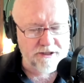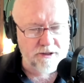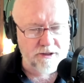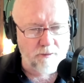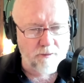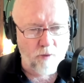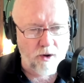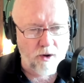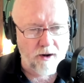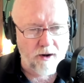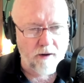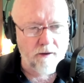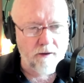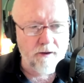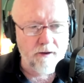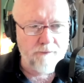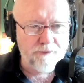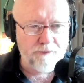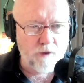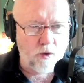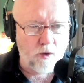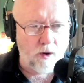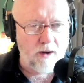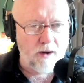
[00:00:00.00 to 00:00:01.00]
somewhere
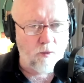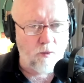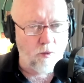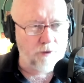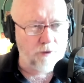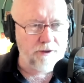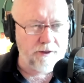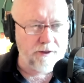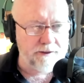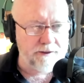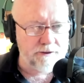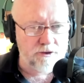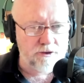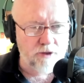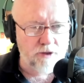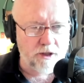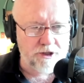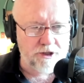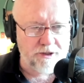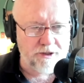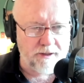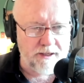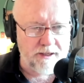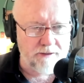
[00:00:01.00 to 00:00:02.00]
or out working
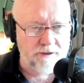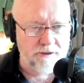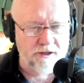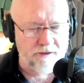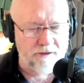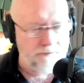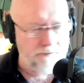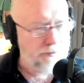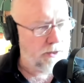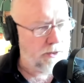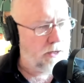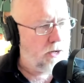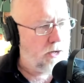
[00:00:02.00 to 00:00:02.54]
construction and you tell them